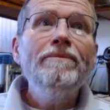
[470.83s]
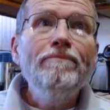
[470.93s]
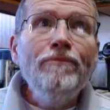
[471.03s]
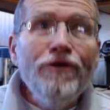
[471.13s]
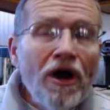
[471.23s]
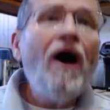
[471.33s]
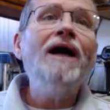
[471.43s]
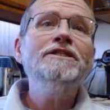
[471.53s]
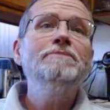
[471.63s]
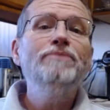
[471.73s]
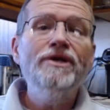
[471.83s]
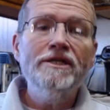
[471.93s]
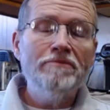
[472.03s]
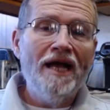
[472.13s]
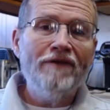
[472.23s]
not putting
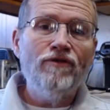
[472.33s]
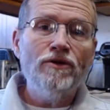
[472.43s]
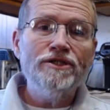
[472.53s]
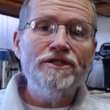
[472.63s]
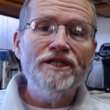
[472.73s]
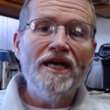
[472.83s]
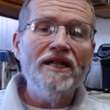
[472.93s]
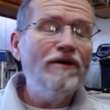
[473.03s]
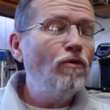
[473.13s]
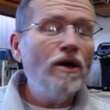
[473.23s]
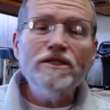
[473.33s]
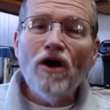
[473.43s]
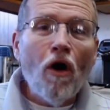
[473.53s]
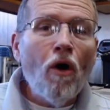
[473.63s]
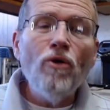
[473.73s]
the black folks in jail. It works
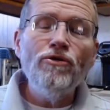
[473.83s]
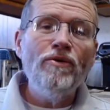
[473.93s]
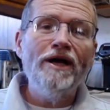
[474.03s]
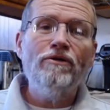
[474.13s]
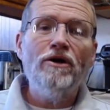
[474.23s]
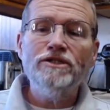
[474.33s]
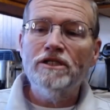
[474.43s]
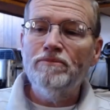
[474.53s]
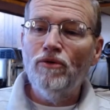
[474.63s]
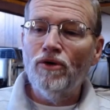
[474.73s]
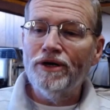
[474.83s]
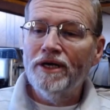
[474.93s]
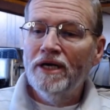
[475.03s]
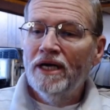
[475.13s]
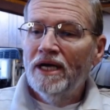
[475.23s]
all the way across the board.
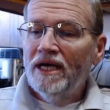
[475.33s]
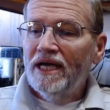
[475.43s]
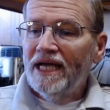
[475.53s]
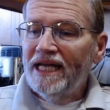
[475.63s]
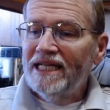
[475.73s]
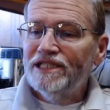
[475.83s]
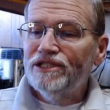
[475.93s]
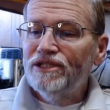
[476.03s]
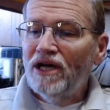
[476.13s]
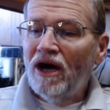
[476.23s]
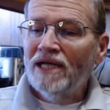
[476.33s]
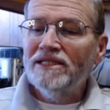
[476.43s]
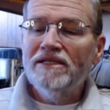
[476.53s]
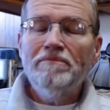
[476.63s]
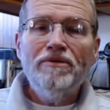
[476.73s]
It is
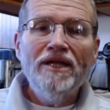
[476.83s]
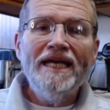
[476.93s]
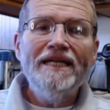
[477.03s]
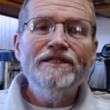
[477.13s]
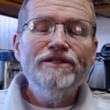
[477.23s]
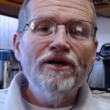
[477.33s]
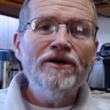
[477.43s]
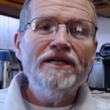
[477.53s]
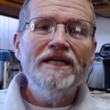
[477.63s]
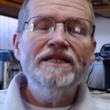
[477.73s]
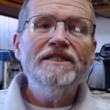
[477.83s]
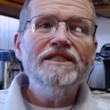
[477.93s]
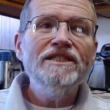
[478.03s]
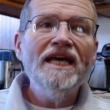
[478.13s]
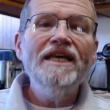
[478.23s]
not playing dirty to
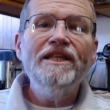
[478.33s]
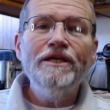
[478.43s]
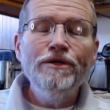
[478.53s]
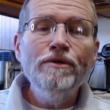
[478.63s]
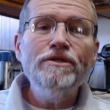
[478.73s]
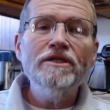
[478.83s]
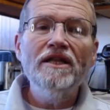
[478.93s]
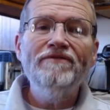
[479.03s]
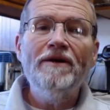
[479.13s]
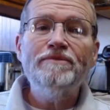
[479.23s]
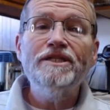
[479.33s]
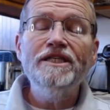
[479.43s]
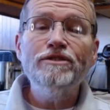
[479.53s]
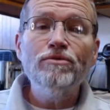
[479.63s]
say that you should live up to these